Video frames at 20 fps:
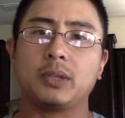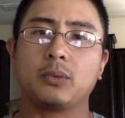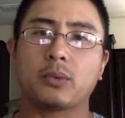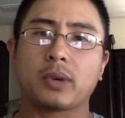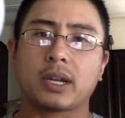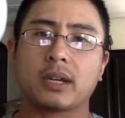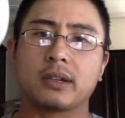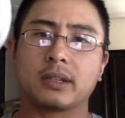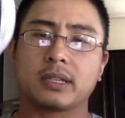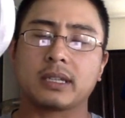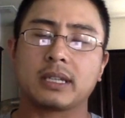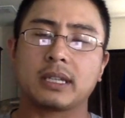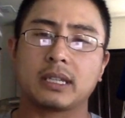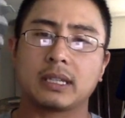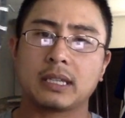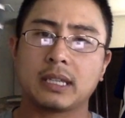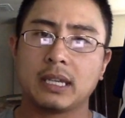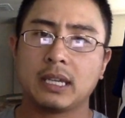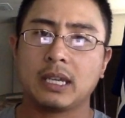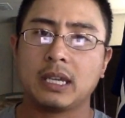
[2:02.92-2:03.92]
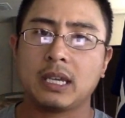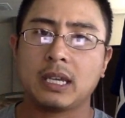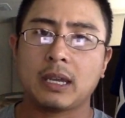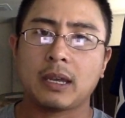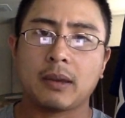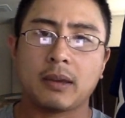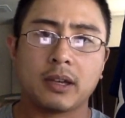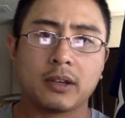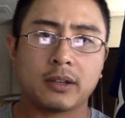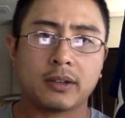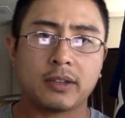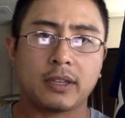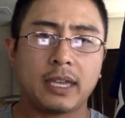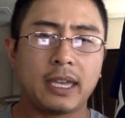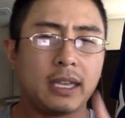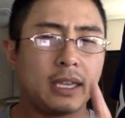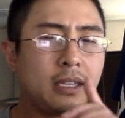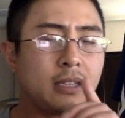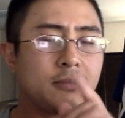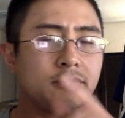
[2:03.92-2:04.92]
wearing in
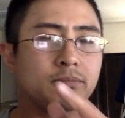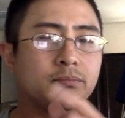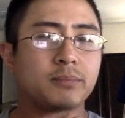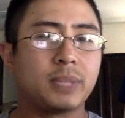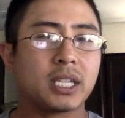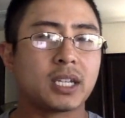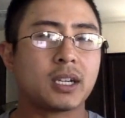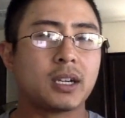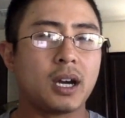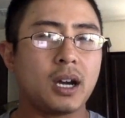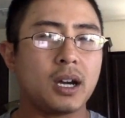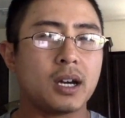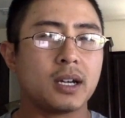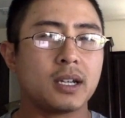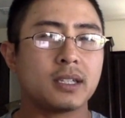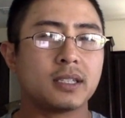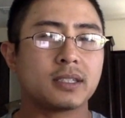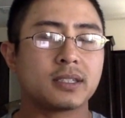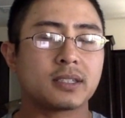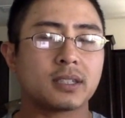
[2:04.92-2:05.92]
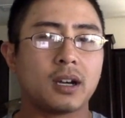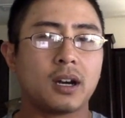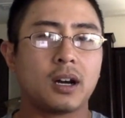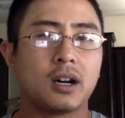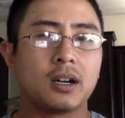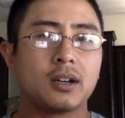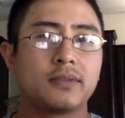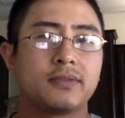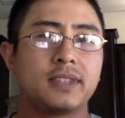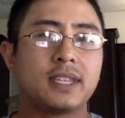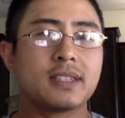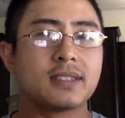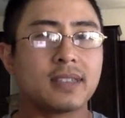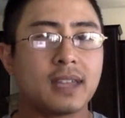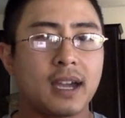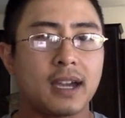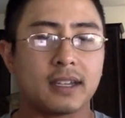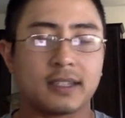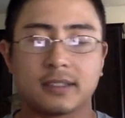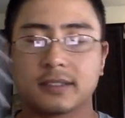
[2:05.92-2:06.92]
because of the
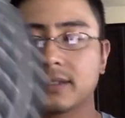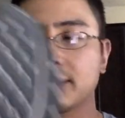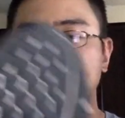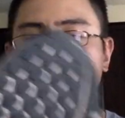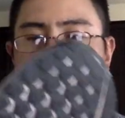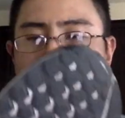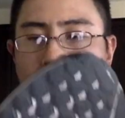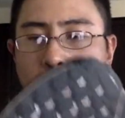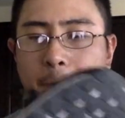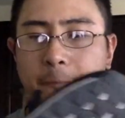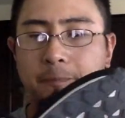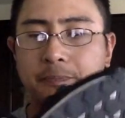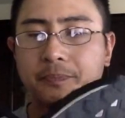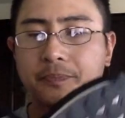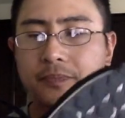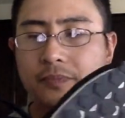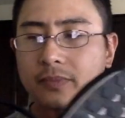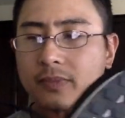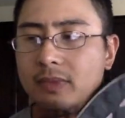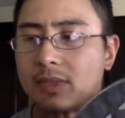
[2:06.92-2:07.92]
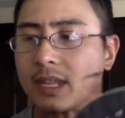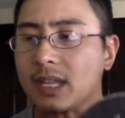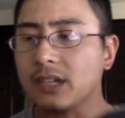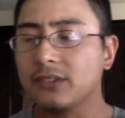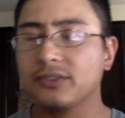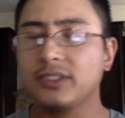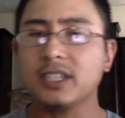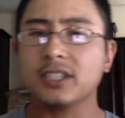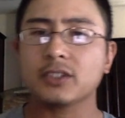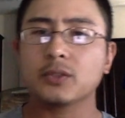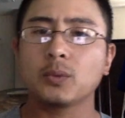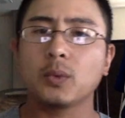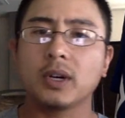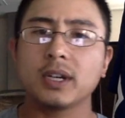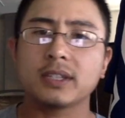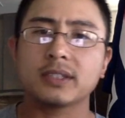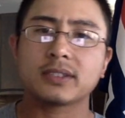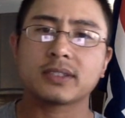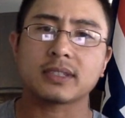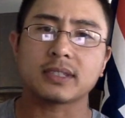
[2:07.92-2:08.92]
size. This
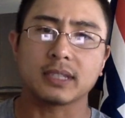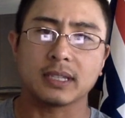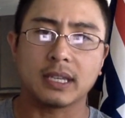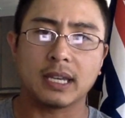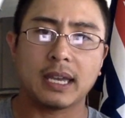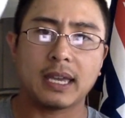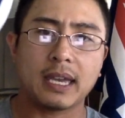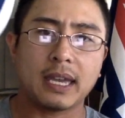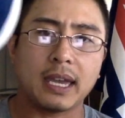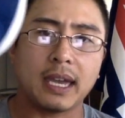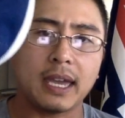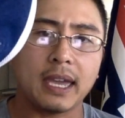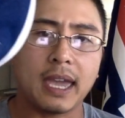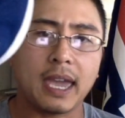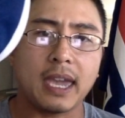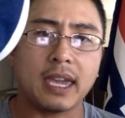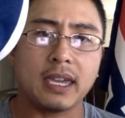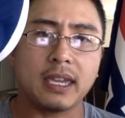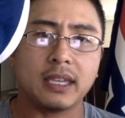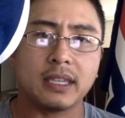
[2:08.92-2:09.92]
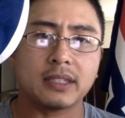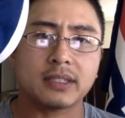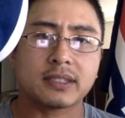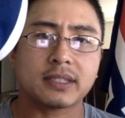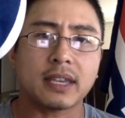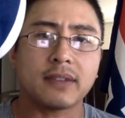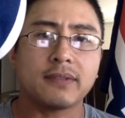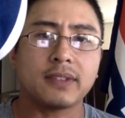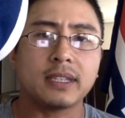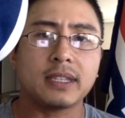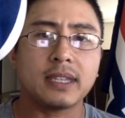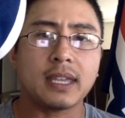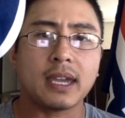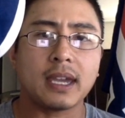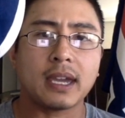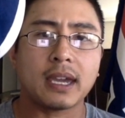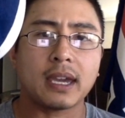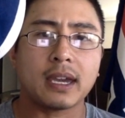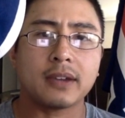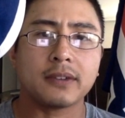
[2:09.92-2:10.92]
was a
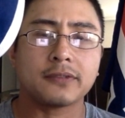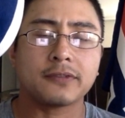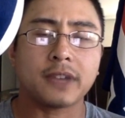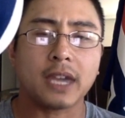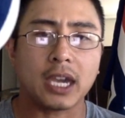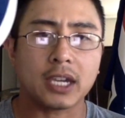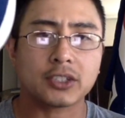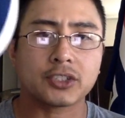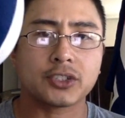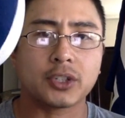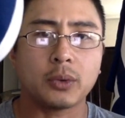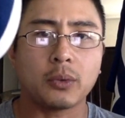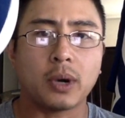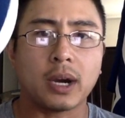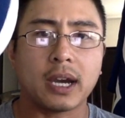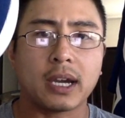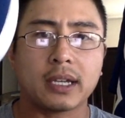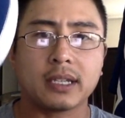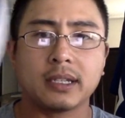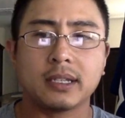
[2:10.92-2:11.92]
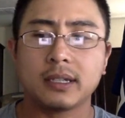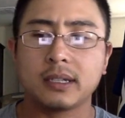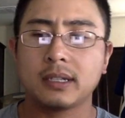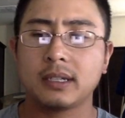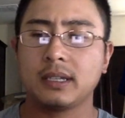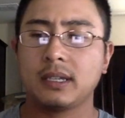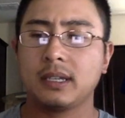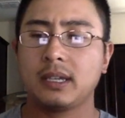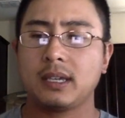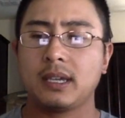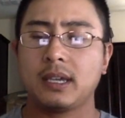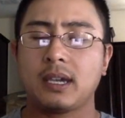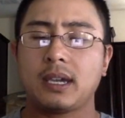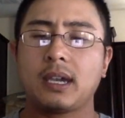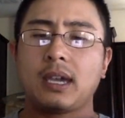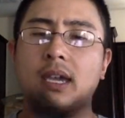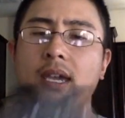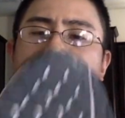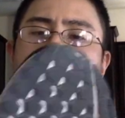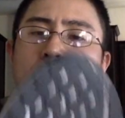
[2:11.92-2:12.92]
7.5 extra wide,
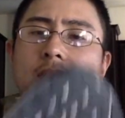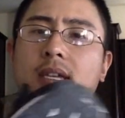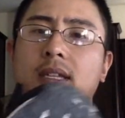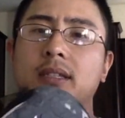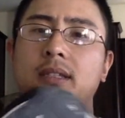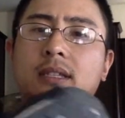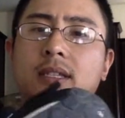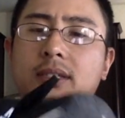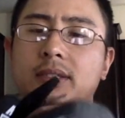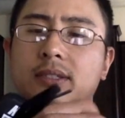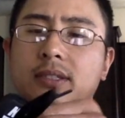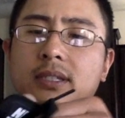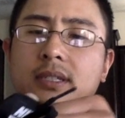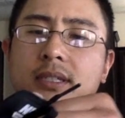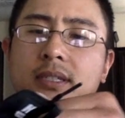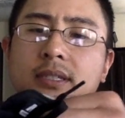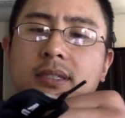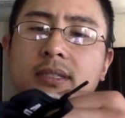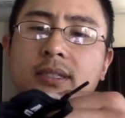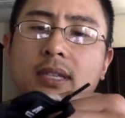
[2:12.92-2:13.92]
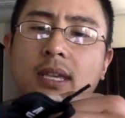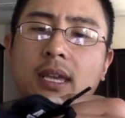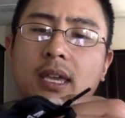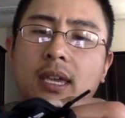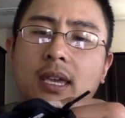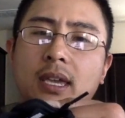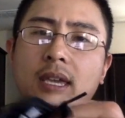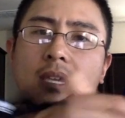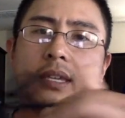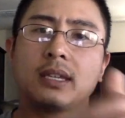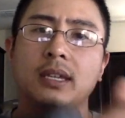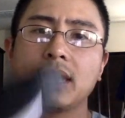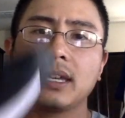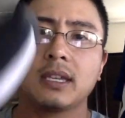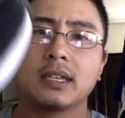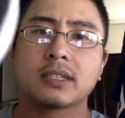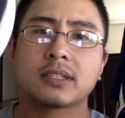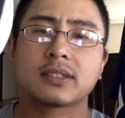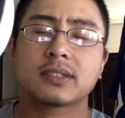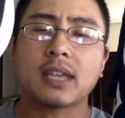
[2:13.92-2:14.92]
and this is a
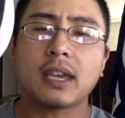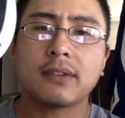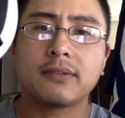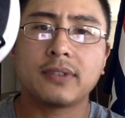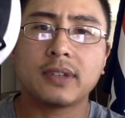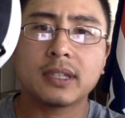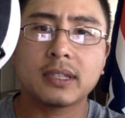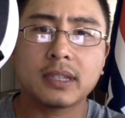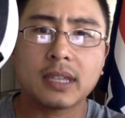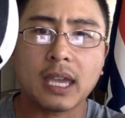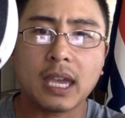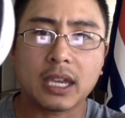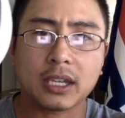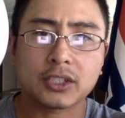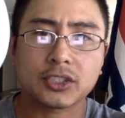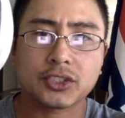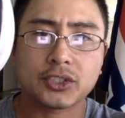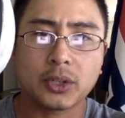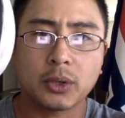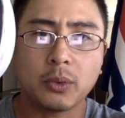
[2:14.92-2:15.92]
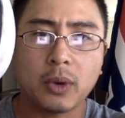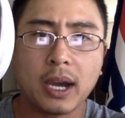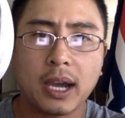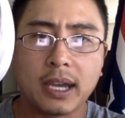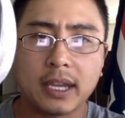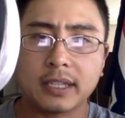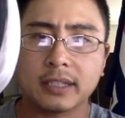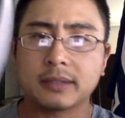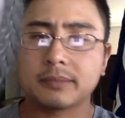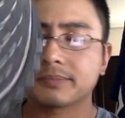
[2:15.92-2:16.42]
7 extra wide.